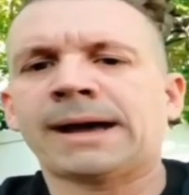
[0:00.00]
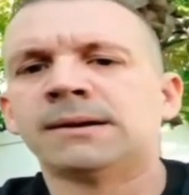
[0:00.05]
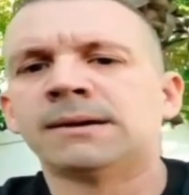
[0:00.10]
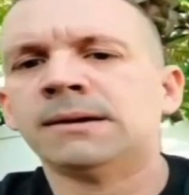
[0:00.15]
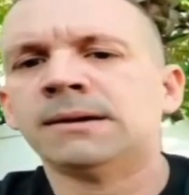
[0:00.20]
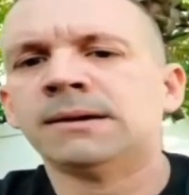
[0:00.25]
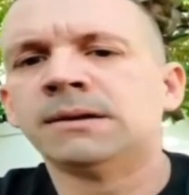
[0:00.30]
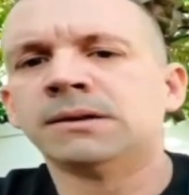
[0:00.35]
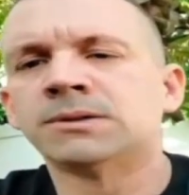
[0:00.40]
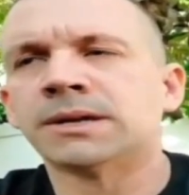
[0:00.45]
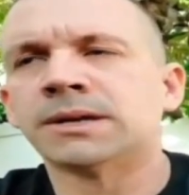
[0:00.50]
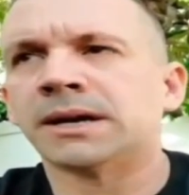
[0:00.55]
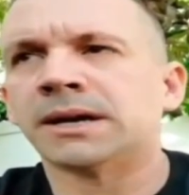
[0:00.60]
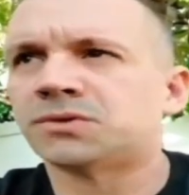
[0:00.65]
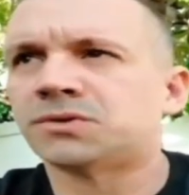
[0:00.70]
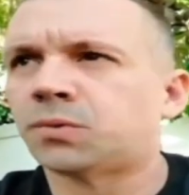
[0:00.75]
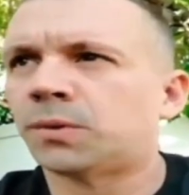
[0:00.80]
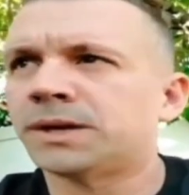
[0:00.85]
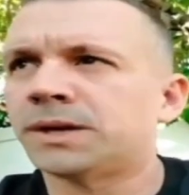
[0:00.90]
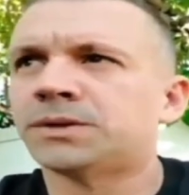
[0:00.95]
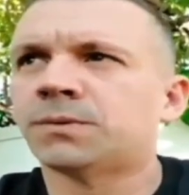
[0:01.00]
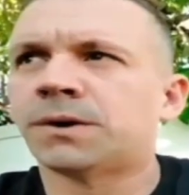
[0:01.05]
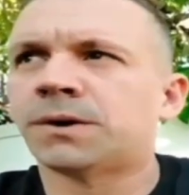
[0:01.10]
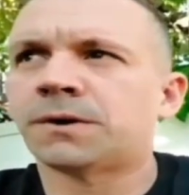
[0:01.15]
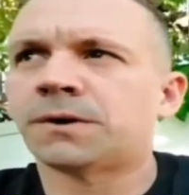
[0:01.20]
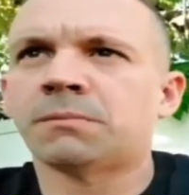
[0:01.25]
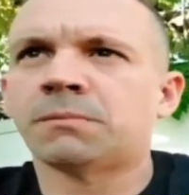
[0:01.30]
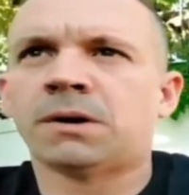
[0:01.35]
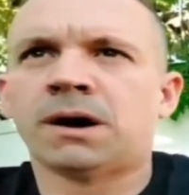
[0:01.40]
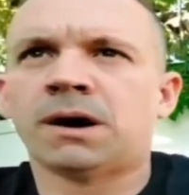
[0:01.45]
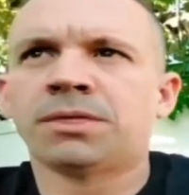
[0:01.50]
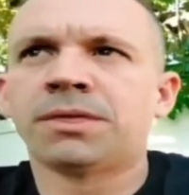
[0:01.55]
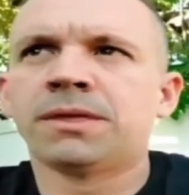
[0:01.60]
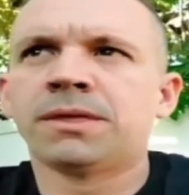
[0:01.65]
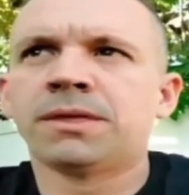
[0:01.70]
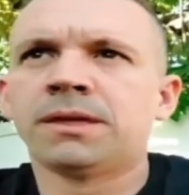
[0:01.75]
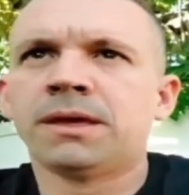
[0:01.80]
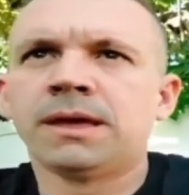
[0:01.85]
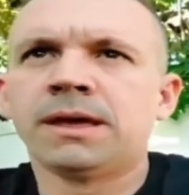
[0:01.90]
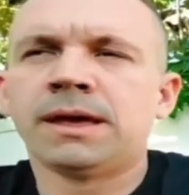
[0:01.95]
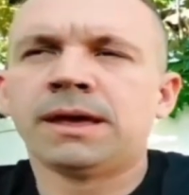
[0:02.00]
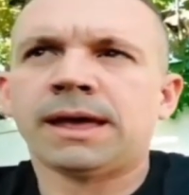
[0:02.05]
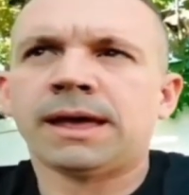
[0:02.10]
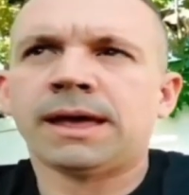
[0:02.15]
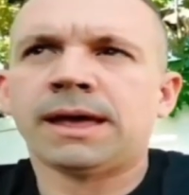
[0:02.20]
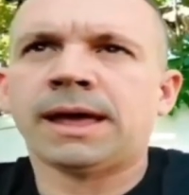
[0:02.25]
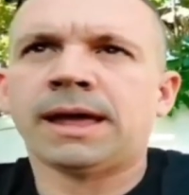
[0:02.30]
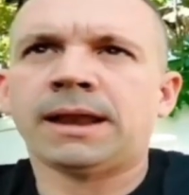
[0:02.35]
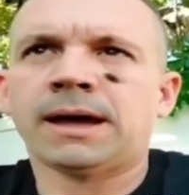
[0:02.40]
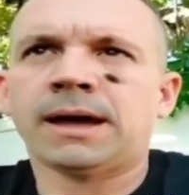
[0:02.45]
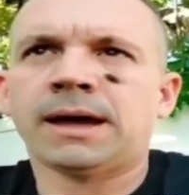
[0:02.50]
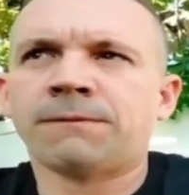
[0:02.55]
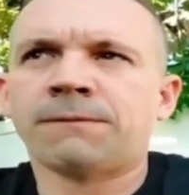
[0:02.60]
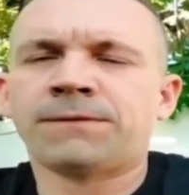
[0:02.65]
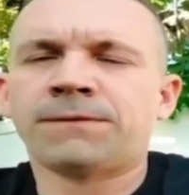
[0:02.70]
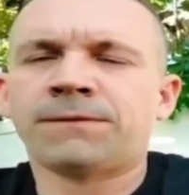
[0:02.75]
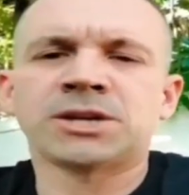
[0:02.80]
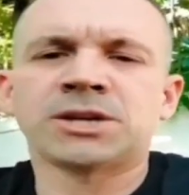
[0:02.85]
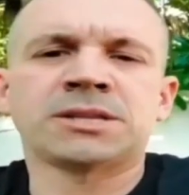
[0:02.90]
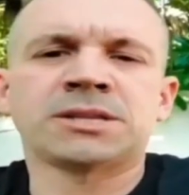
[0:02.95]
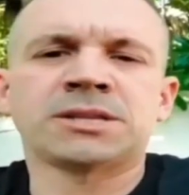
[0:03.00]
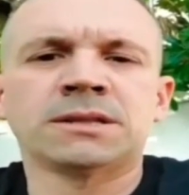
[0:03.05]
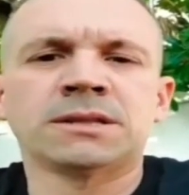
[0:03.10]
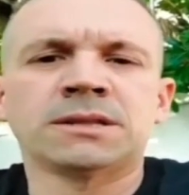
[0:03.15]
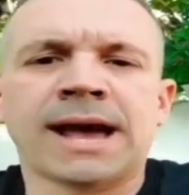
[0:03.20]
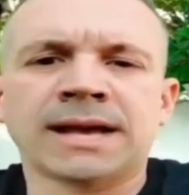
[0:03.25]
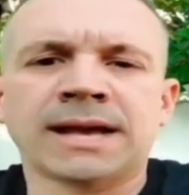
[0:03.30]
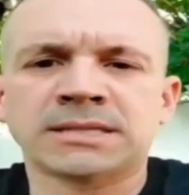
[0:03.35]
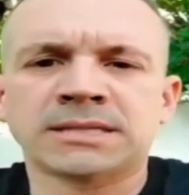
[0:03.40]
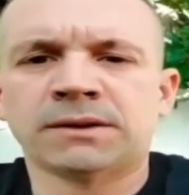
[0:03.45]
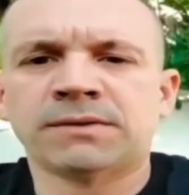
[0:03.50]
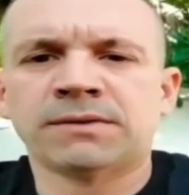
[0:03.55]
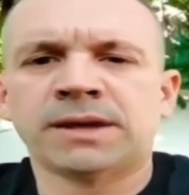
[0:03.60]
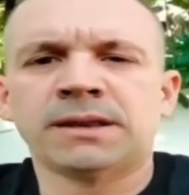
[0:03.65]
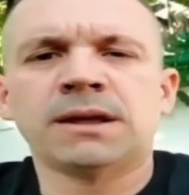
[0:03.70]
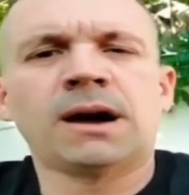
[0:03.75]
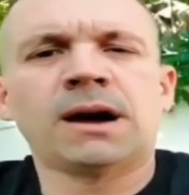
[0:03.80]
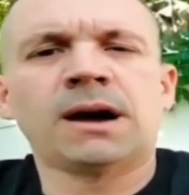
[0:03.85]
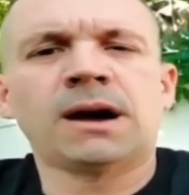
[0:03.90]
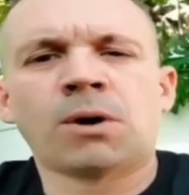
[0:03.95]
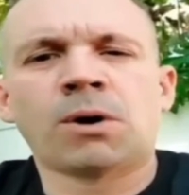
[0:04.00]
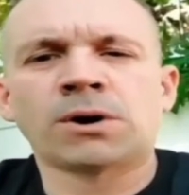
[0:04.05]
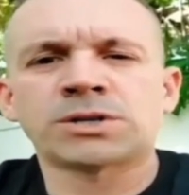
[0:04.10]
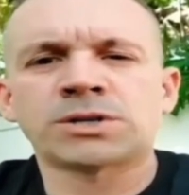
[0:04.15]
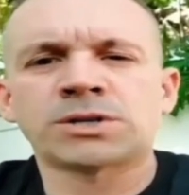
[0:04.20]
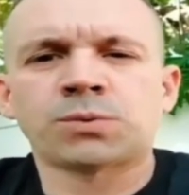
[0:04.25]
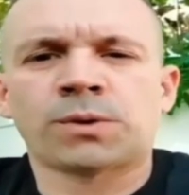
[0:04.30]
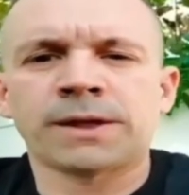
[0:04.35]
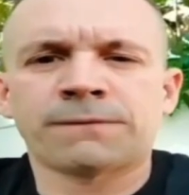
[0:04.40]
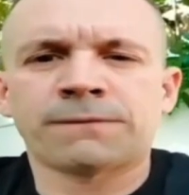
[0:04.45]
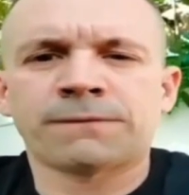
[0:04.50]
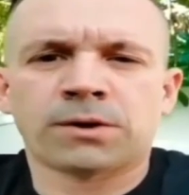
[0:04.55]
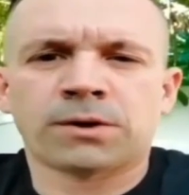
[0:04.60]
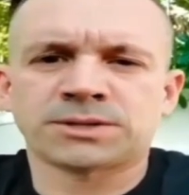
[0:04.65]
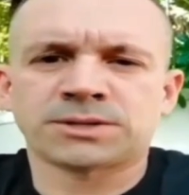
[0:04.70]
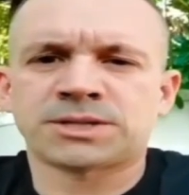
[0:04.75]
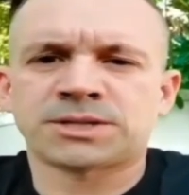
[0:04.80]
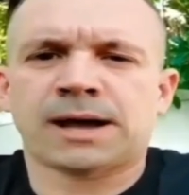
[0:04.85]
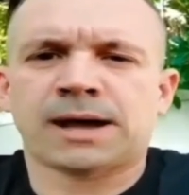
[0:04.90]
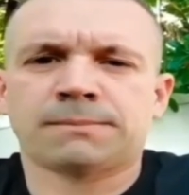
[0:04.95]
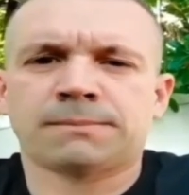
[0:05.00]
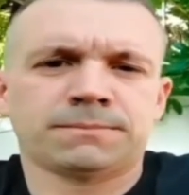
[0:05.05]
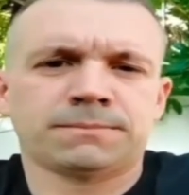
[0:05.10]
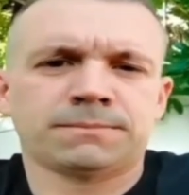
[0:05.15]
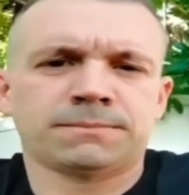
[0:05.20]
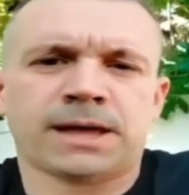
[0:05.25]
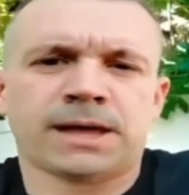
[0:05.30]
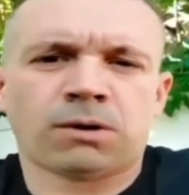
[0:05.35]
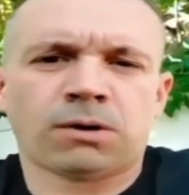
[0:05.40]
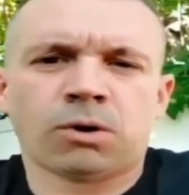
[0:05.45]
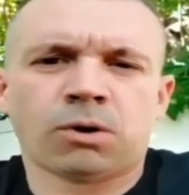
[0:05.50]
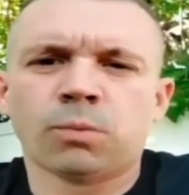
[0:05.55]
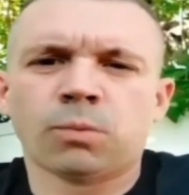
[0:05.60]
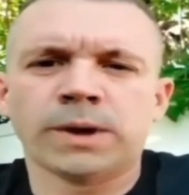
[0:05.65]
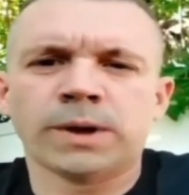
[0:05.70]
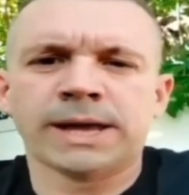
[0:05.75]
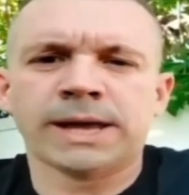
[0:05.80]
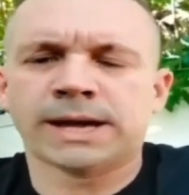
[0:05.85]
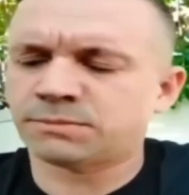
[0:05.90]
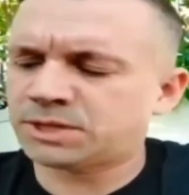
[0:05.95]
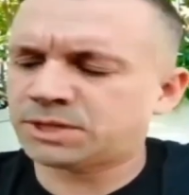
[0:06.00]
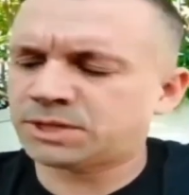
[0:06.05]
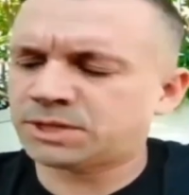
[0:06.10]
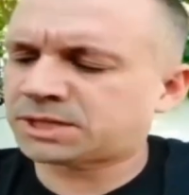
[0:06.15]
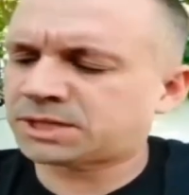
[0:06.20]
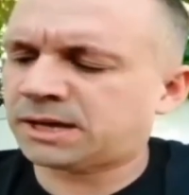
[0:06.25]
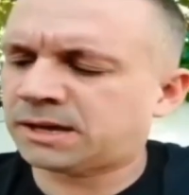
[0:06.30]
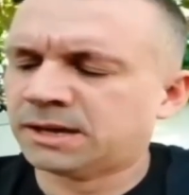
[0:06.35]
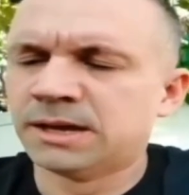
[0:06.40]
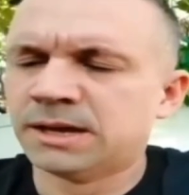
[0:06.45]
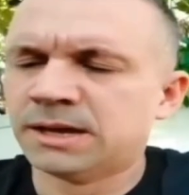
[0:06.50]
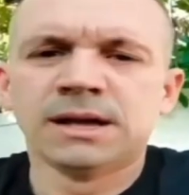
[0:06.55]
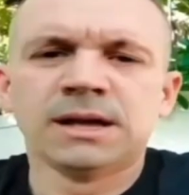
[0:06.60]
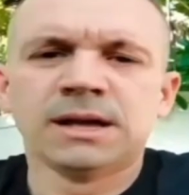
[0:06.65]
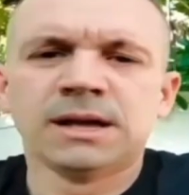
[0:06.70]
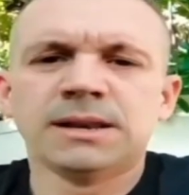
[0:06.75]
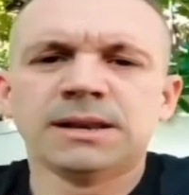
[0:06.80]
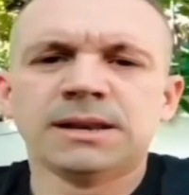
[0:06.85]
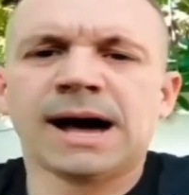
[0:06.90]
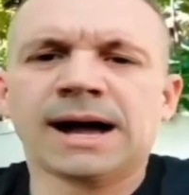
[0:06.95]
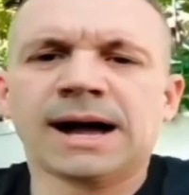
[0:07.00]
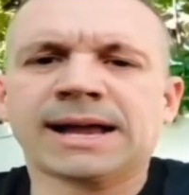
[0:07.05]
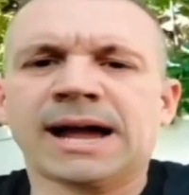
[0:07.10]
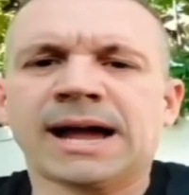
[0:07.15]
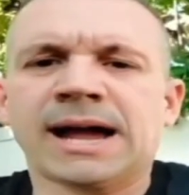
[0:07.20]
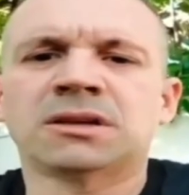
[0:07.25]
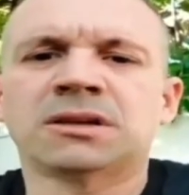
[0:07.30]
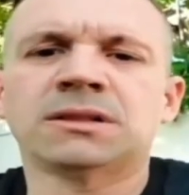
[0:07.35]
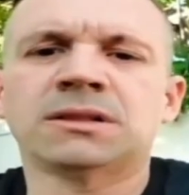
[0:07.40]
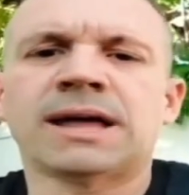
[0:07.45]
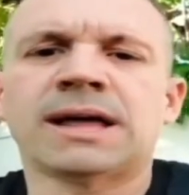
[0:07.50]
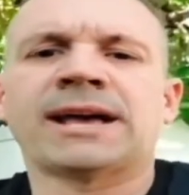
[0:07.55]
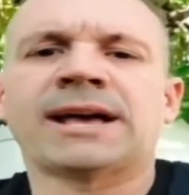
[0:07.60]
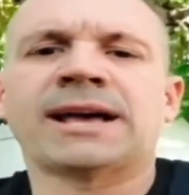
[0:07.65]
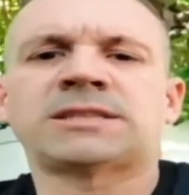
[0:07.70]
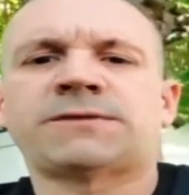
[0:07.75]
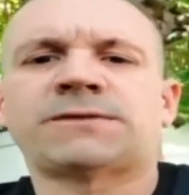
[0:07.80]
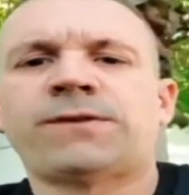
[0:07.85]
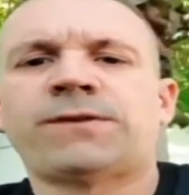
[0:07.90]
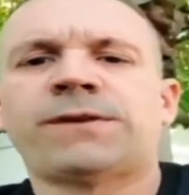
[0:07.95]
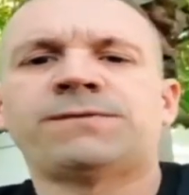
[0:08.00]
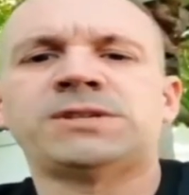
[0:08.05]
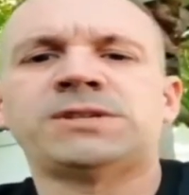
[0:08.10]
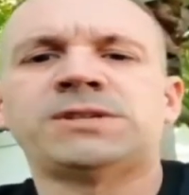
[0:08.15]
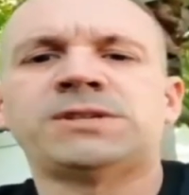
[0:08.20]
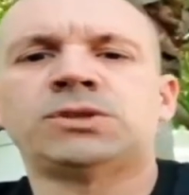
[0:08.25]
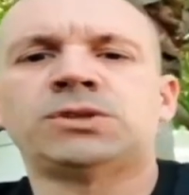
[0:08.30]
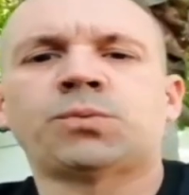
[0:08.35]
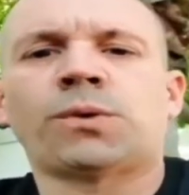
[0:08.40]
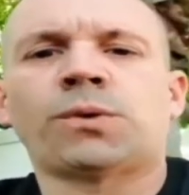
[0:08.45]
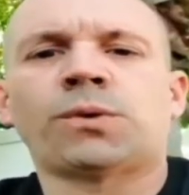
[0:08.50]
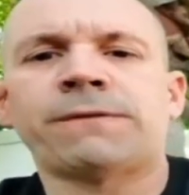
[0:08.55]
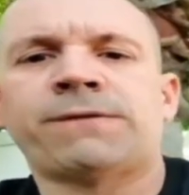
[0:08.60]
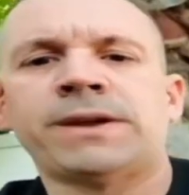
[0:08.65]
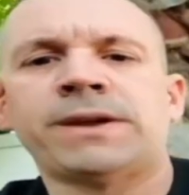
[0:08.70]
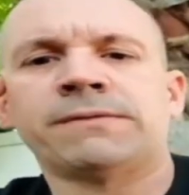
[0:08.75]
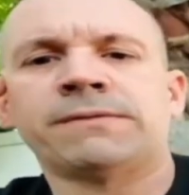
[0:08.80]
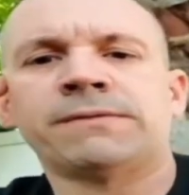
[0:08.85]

It was like $2,200 a month. And I'm finishing the last of it March 21st. That whole week, I'm just going to knock out the last 15, 20 feet of